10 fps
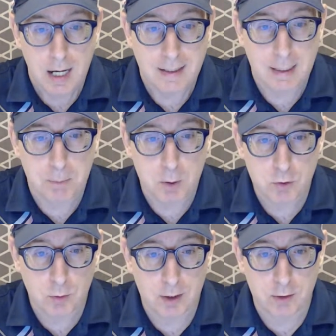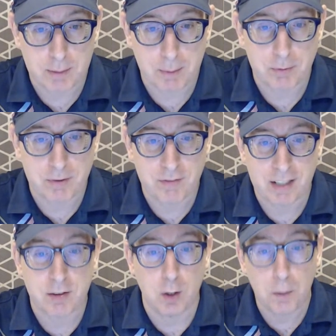The mutual agreement
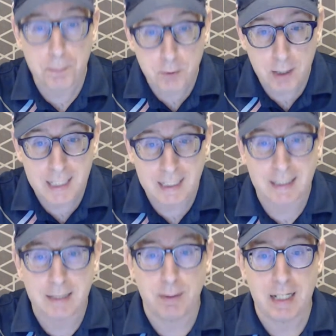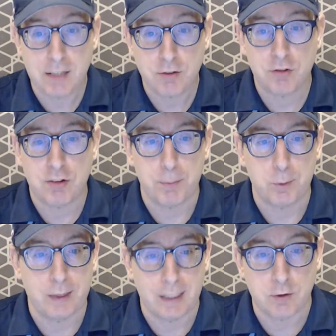reflects an upgrade in the relationship
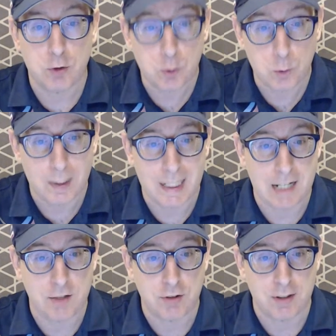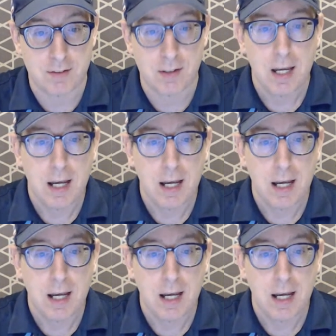between the two nations.